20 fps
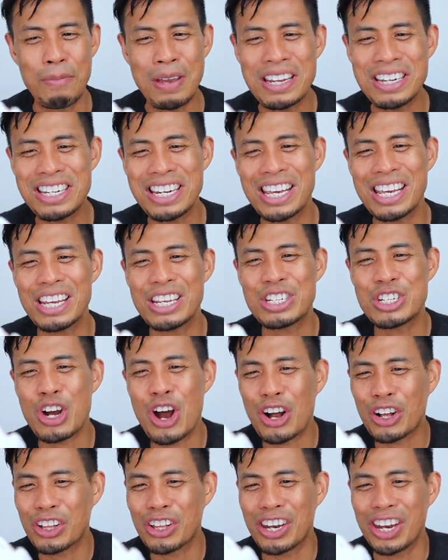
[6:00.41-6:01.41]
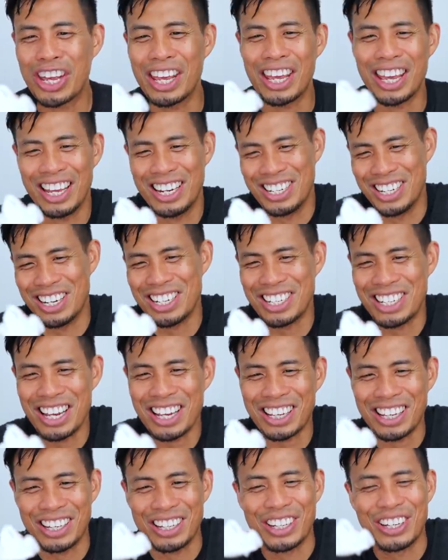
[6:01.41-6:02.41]
minty, chocolatey, and just
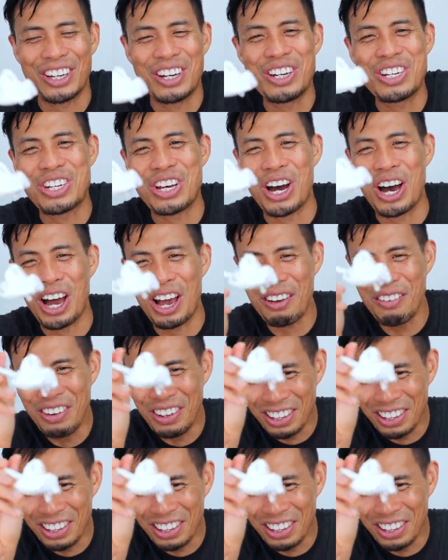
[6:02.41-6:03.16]
like a good time,